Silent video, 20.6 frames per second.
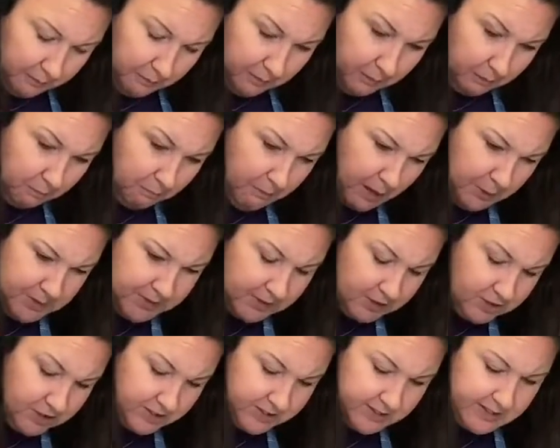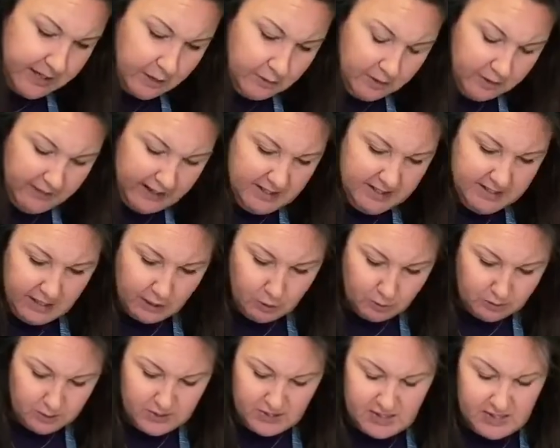mostly just so that they don't
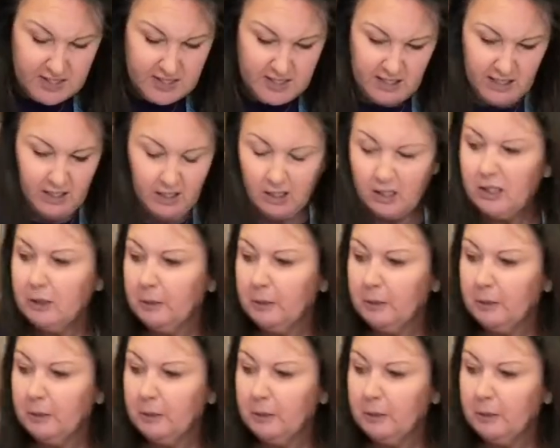stick